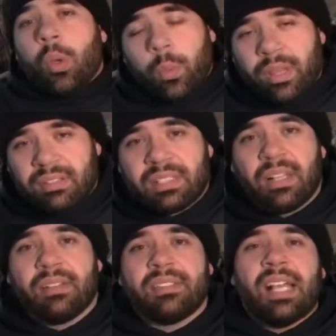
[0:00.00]
with the
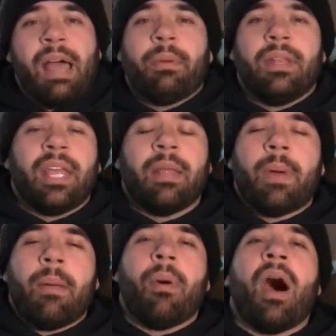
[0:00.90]
psilocybin in
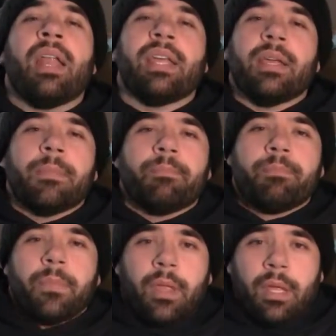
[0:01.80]
my body
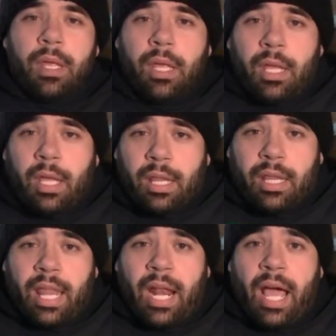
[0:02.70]

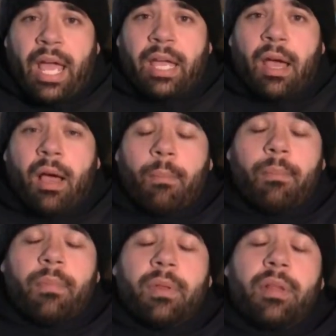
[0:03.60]
that I
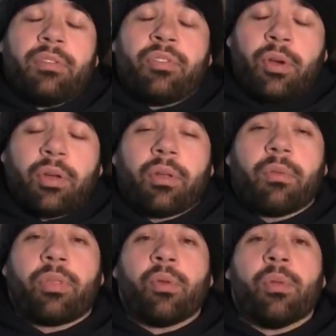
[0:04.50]
took
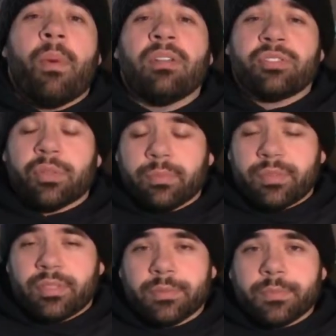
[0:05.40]
through the
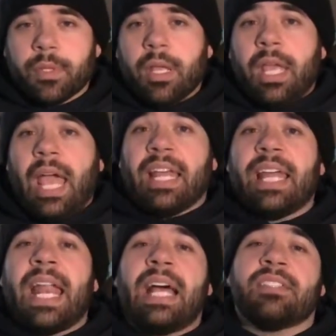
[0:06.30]
mushrooms. And
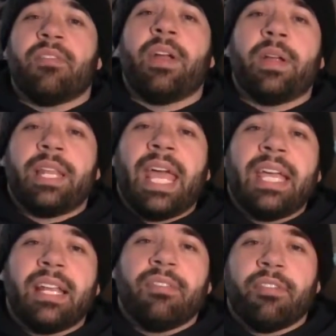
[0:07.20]
that has a very
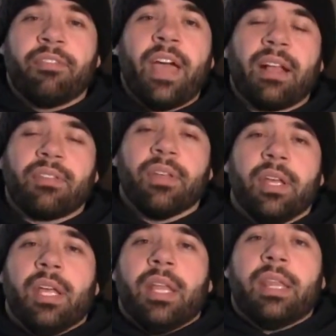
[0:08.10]
negative effect
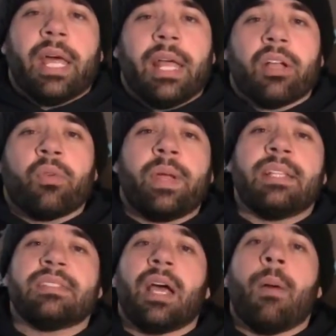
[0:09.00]
that
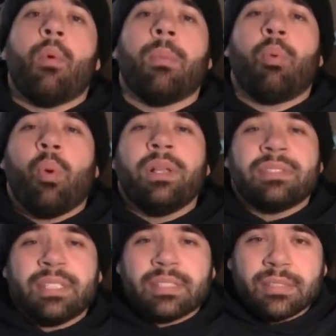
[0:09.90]
creates a more
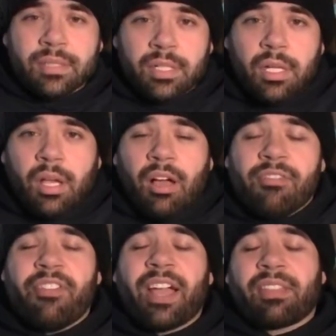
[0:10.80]
poisonous
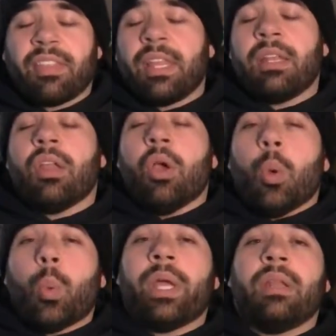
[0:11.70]
effect than
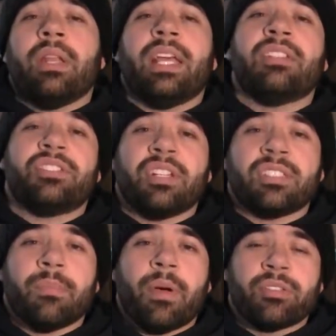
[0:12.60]
when it's
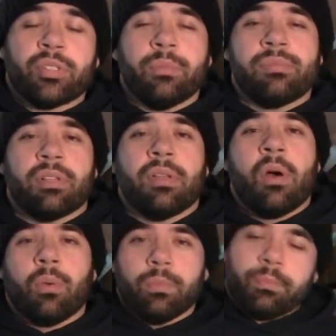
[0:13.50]
just the mushrooms
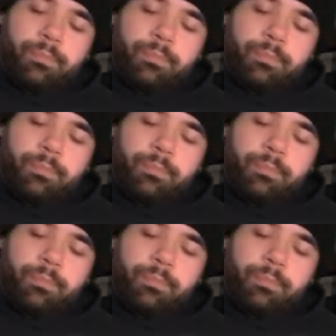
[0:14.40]
alone.